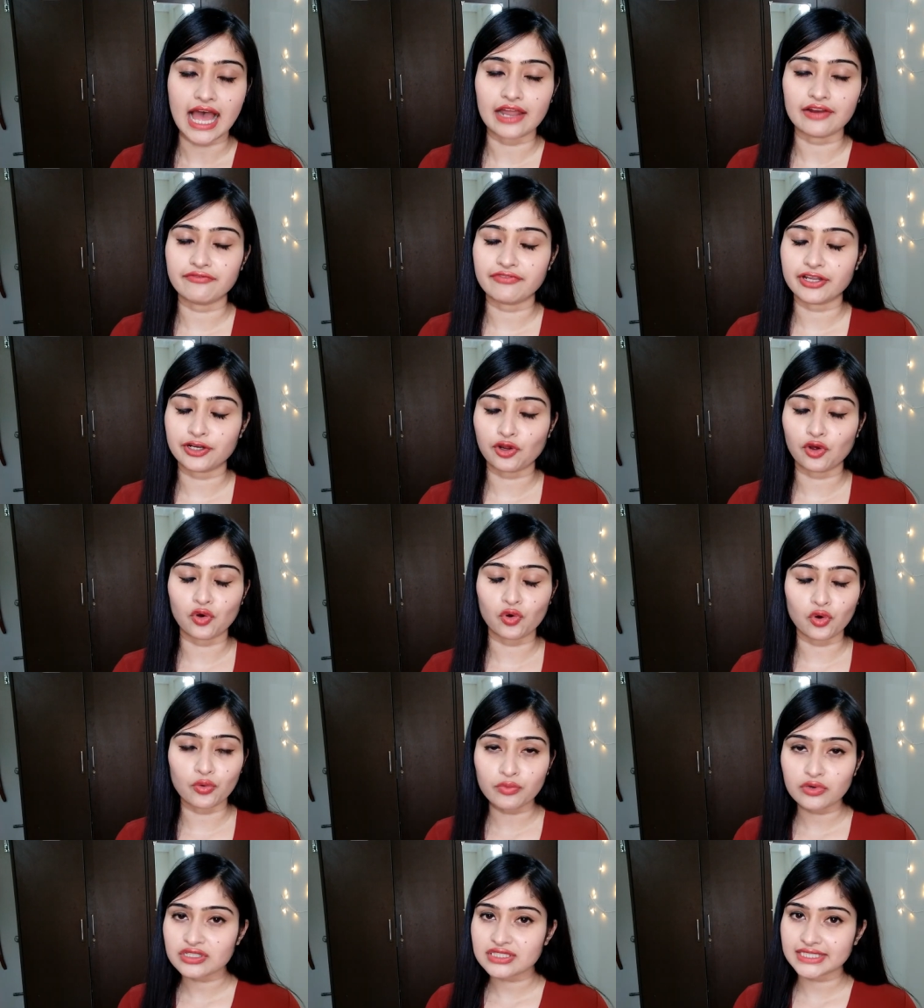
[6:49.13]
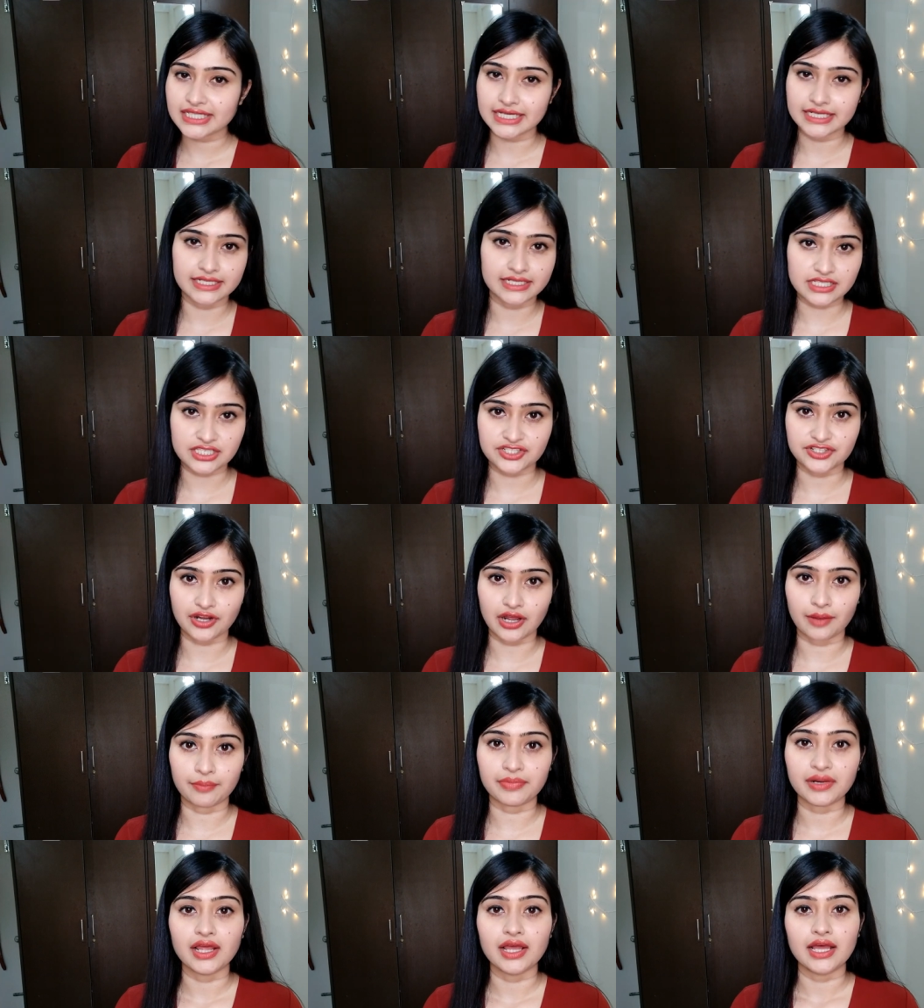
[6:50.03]
And when your hormones get
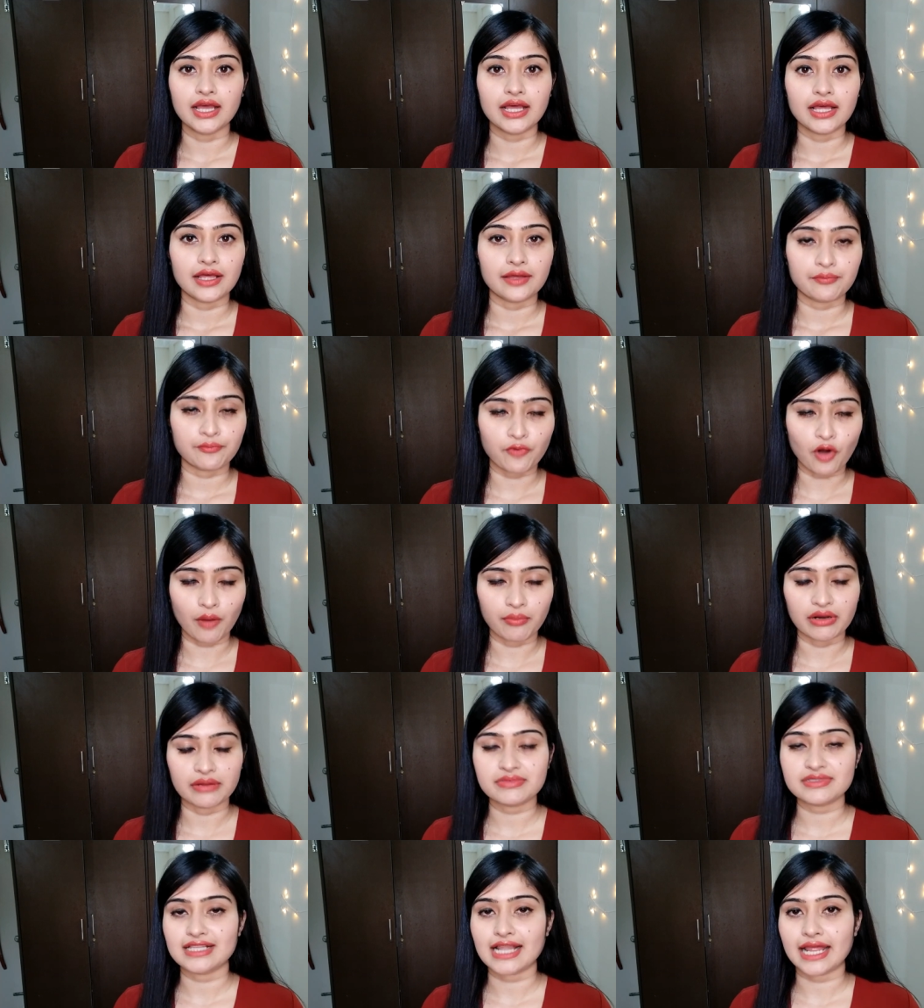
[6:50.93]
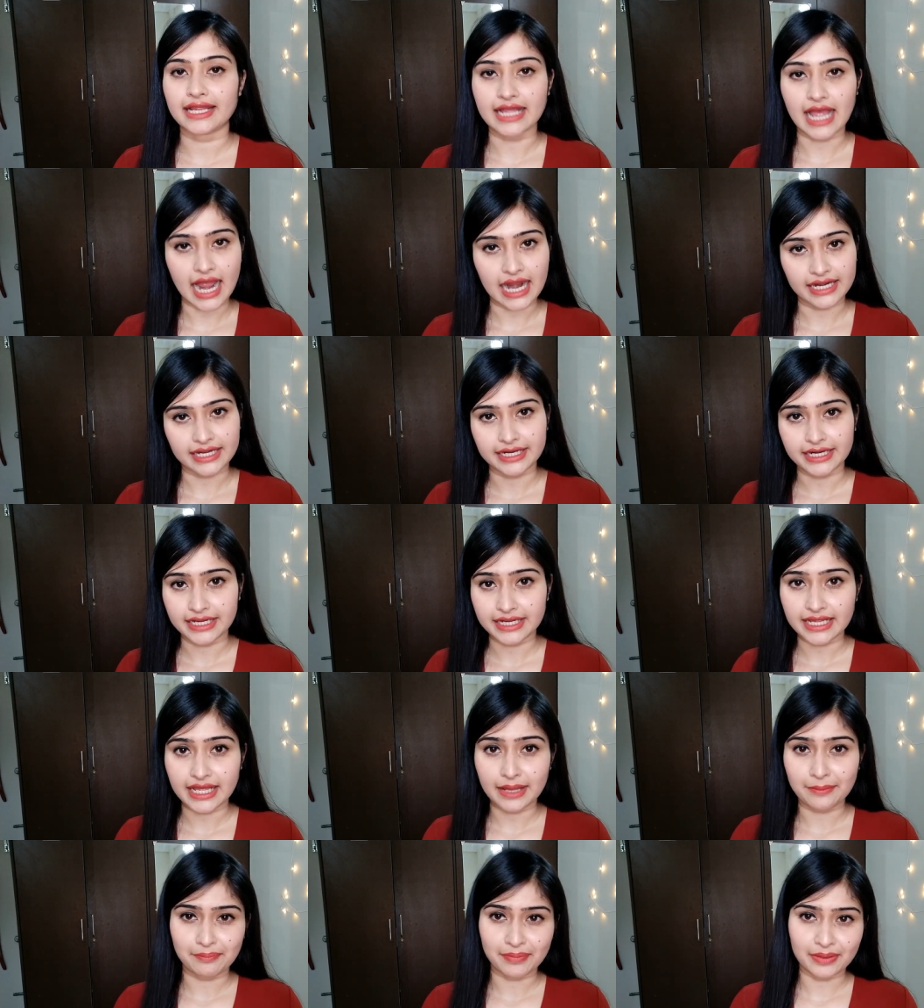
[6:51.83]
disturbed, problems like
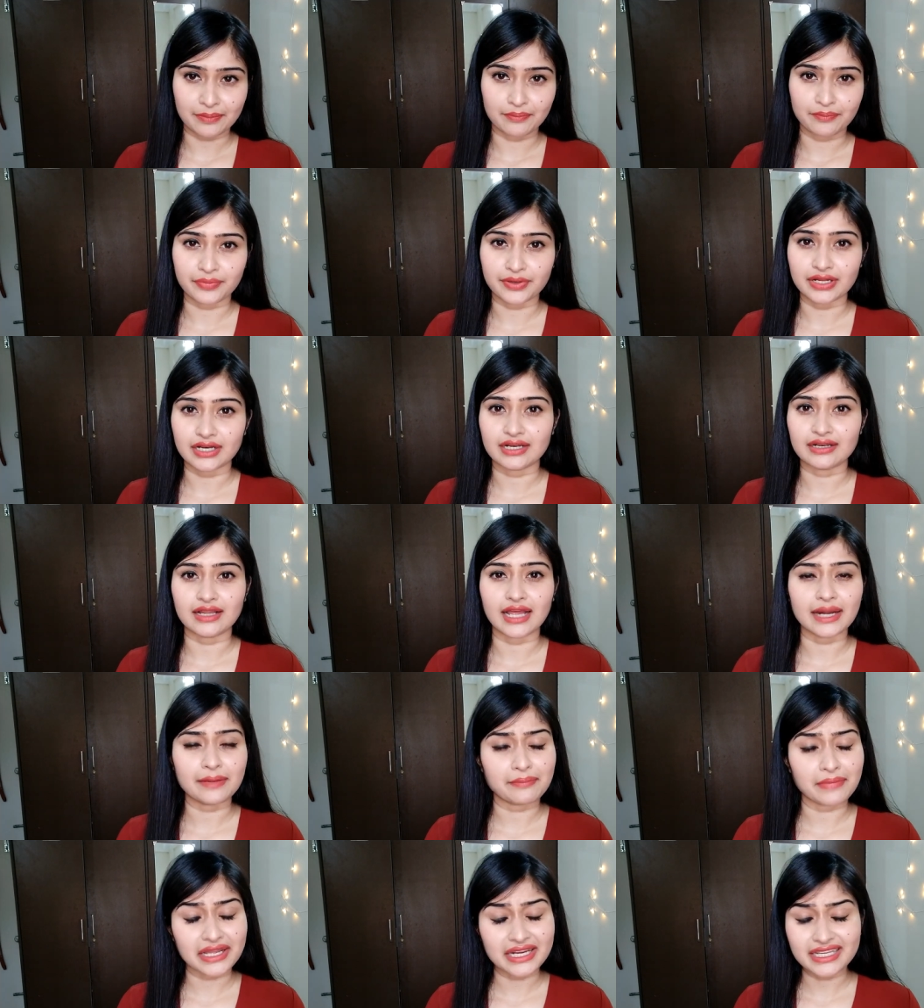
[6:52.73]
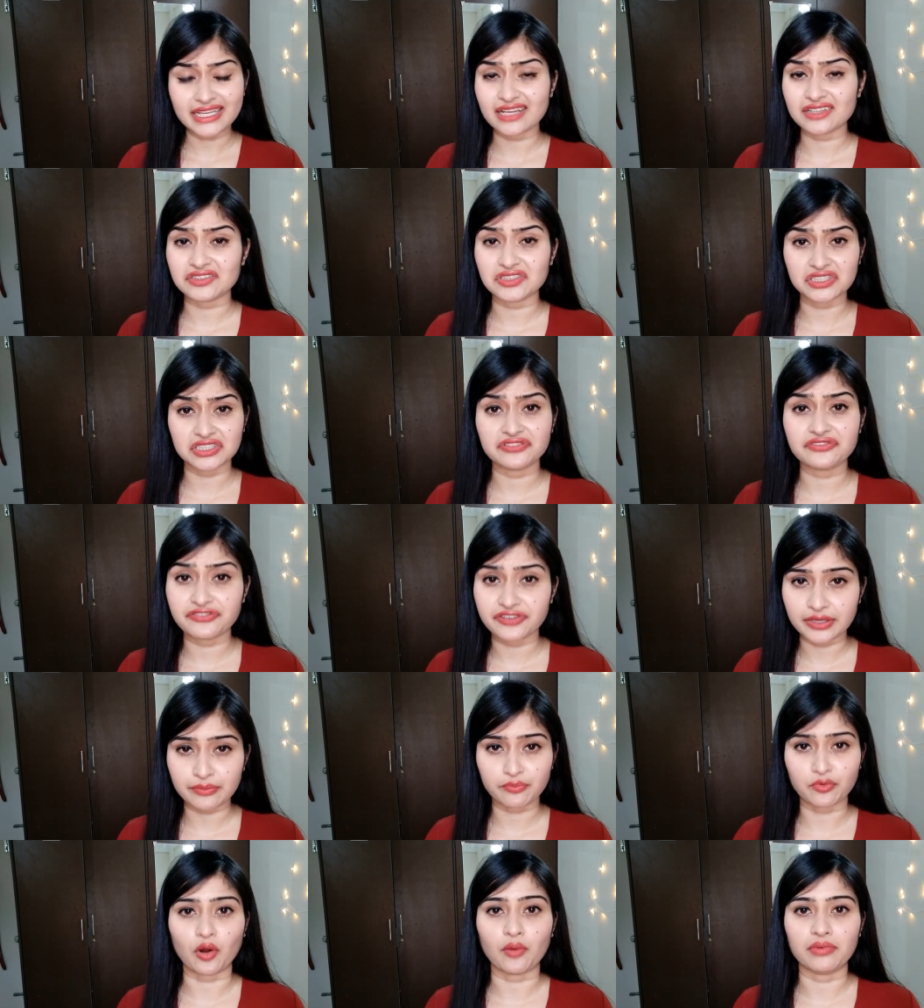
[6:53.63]
acne, pimple and many other
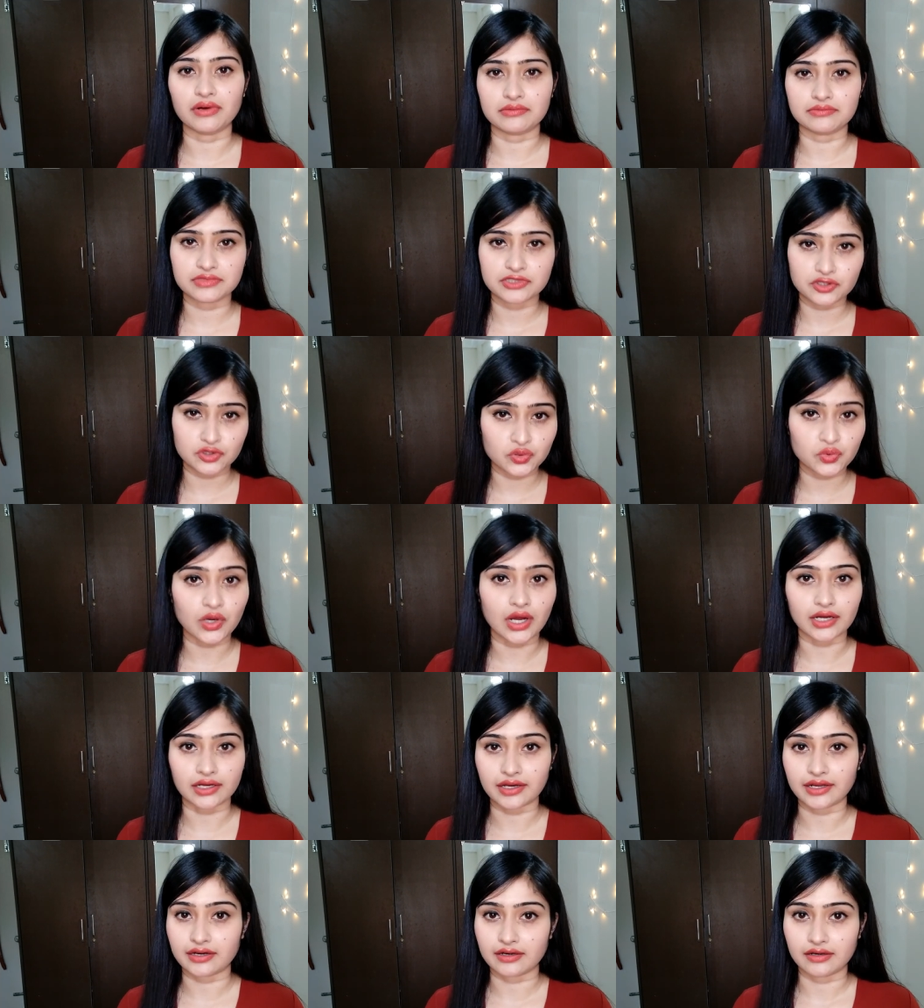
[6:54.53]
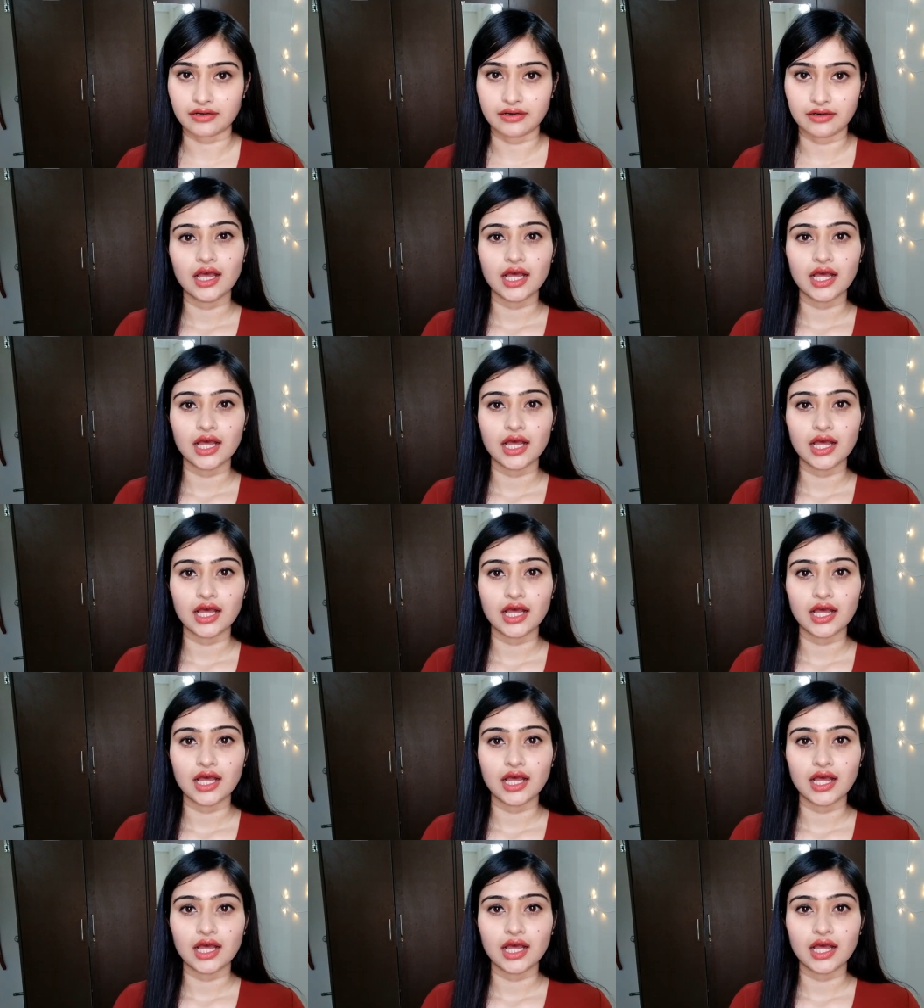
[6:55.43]
different problems do occur.